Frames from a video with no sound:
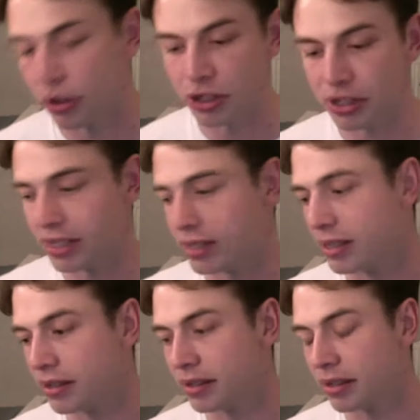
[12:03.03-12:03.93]

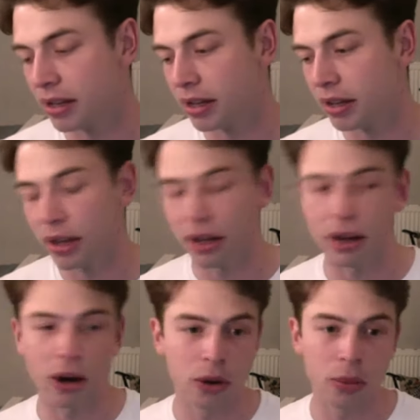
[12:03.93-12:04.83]
prejudices
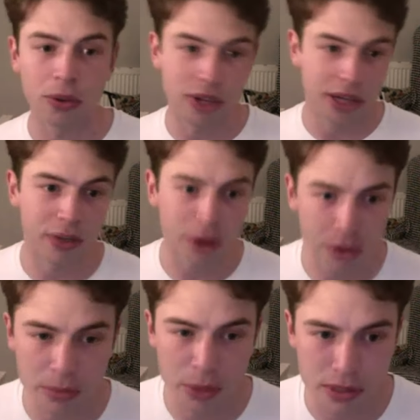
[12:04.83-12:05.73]
that are within our
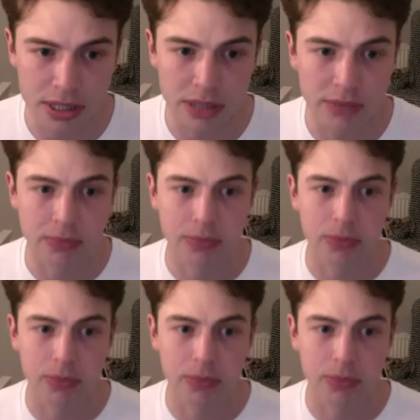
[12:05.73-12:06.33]
own community.